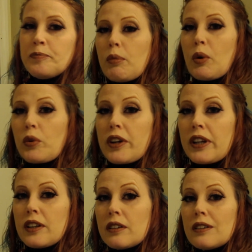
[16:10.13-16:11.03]
But we're
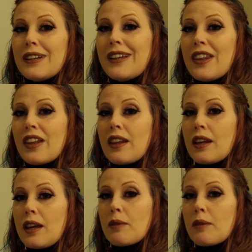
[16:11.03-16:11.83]
here in the